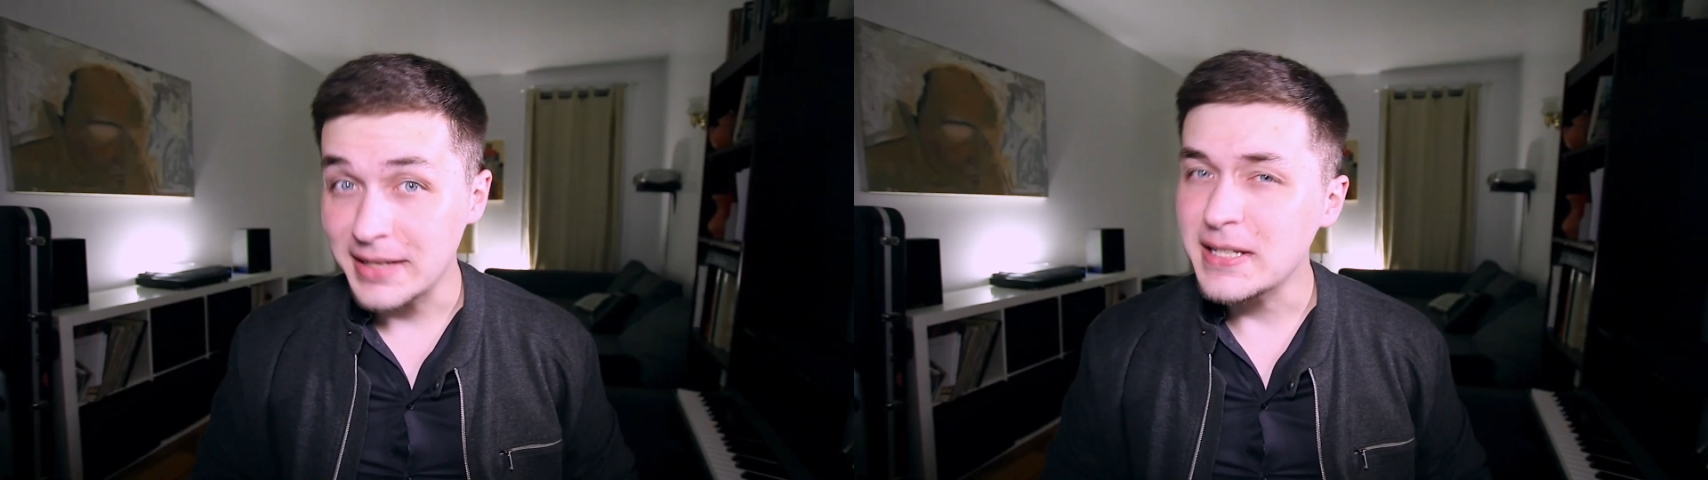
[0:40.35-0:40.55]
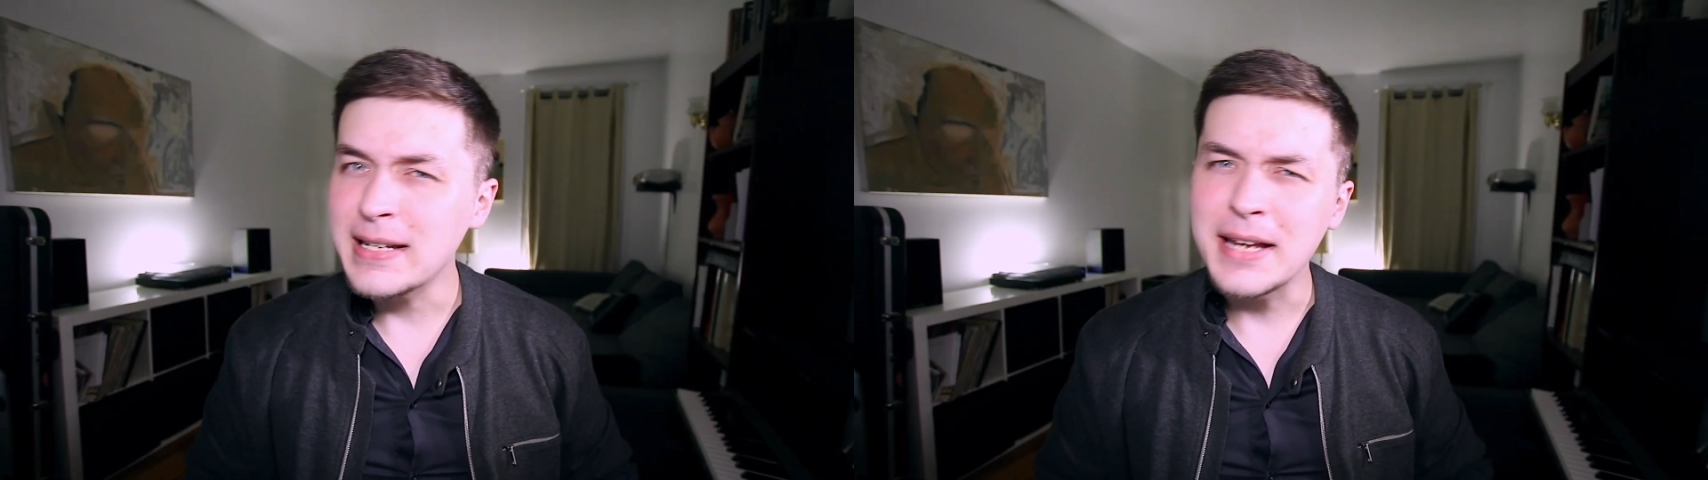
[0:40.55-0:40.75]

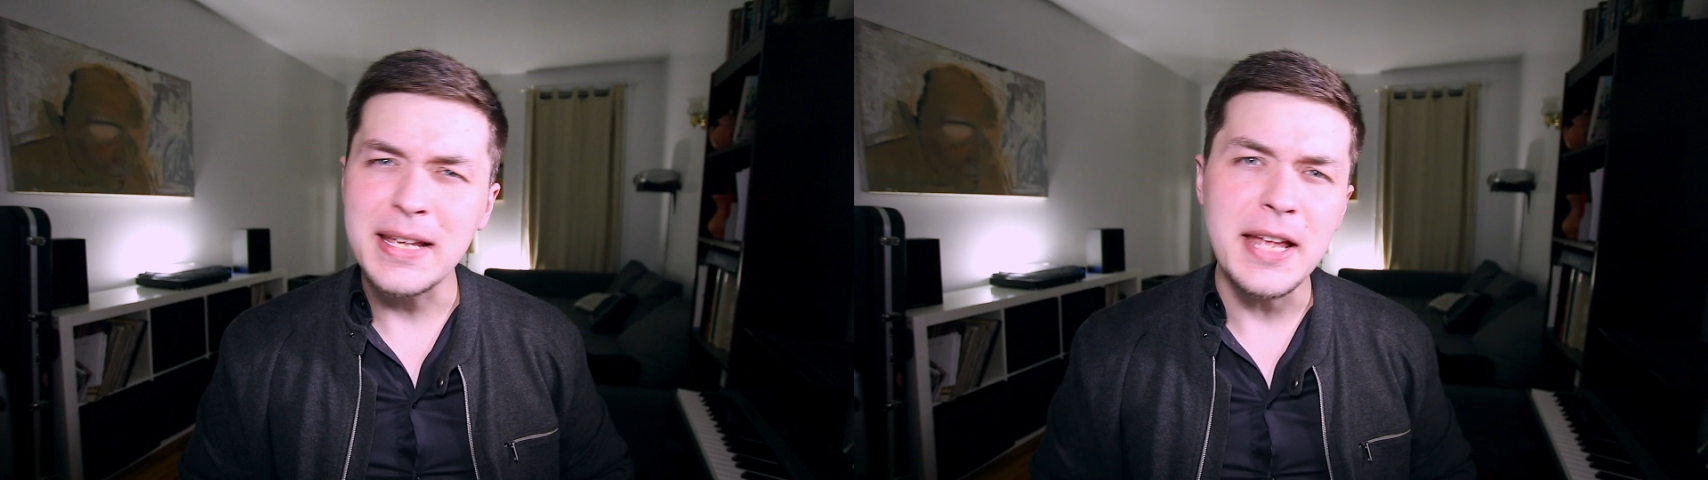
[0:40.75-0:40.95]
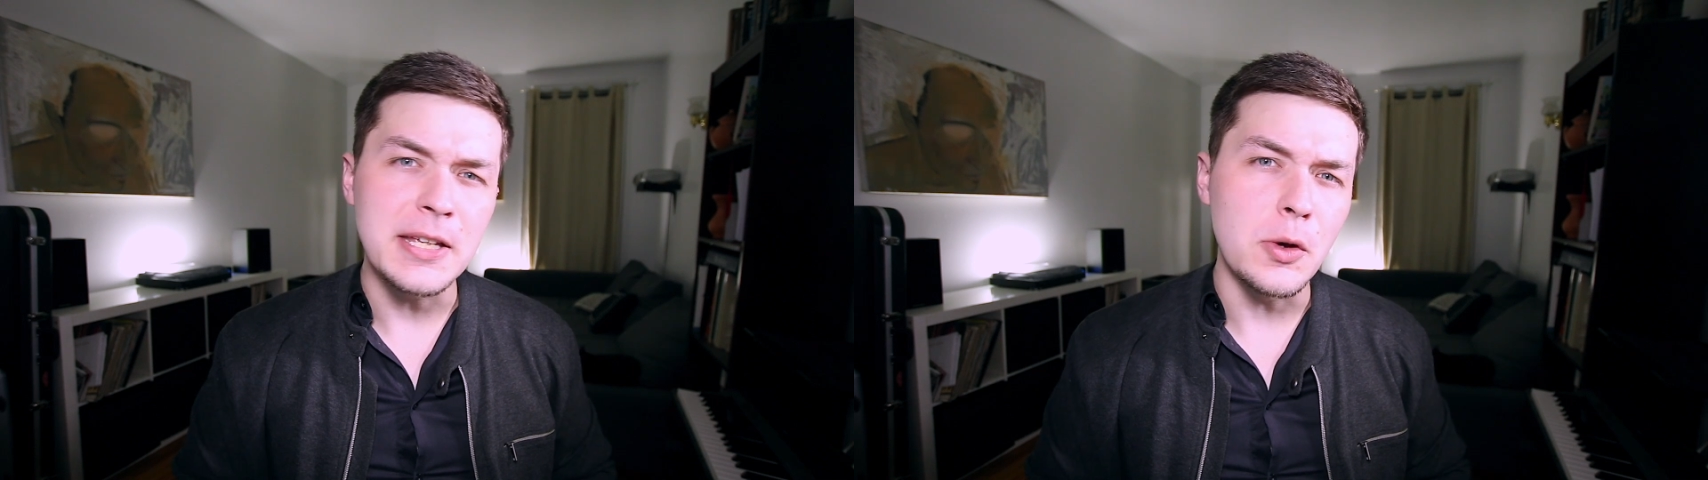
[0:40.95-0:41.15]

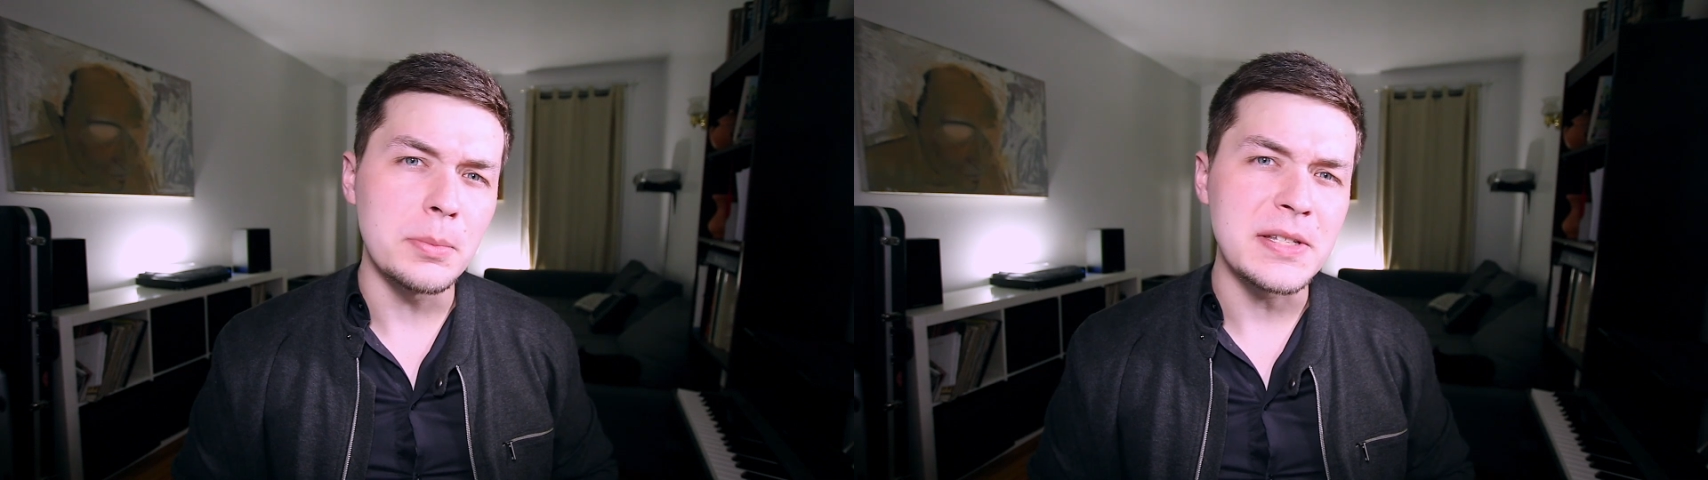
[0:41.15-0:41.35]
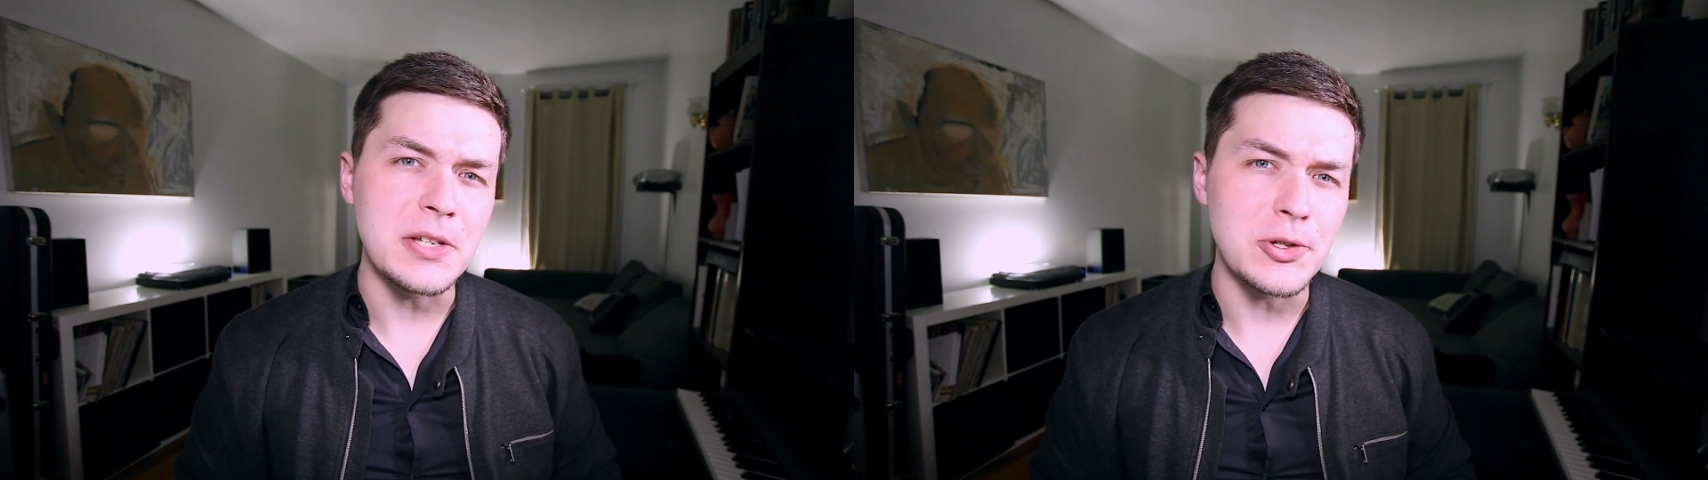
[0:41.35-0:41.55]
1898, he
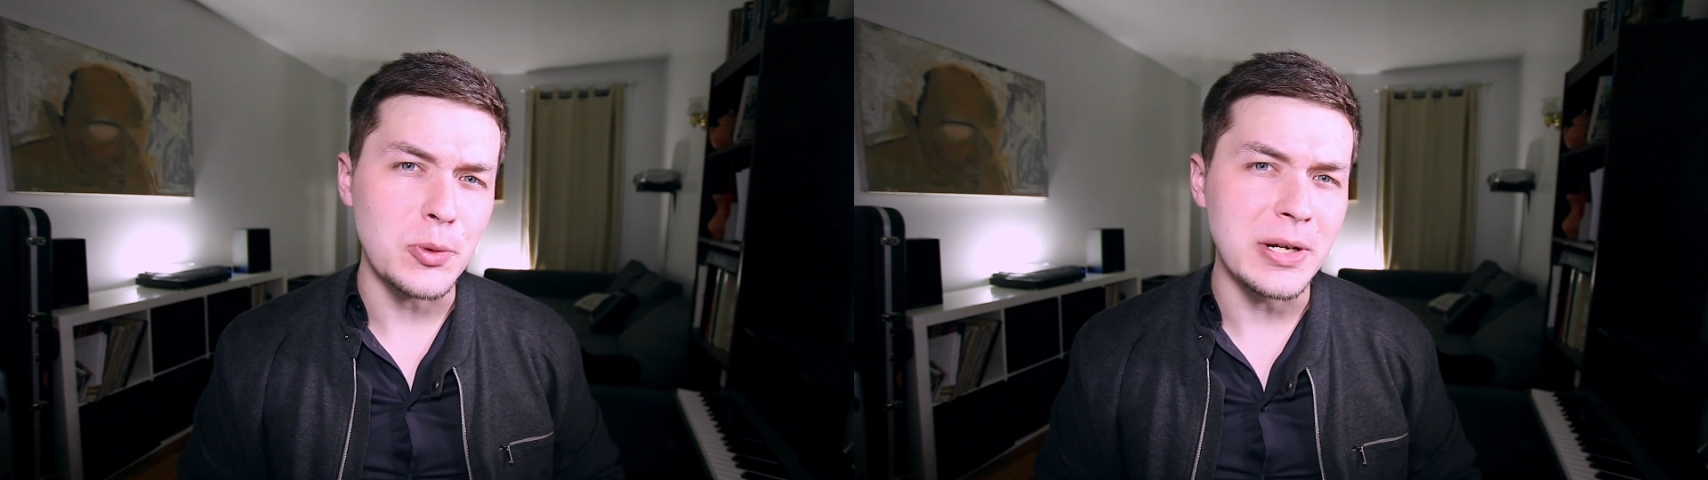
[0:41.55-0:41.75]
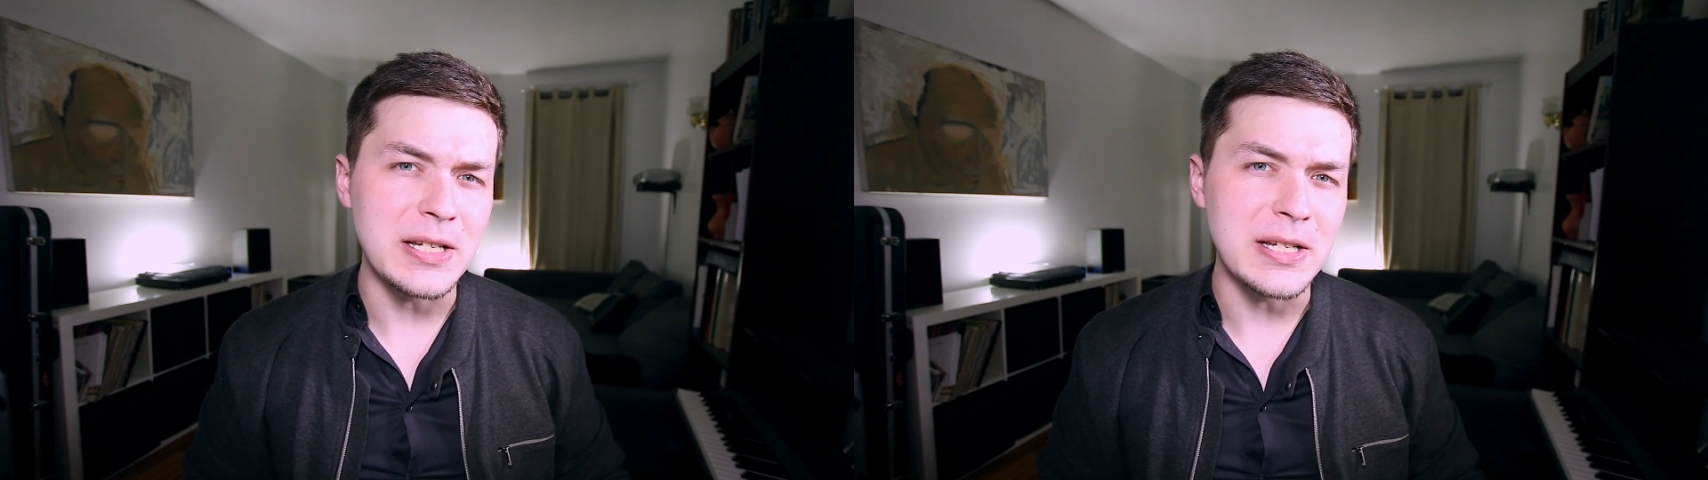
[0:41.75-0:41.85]
almost destroyed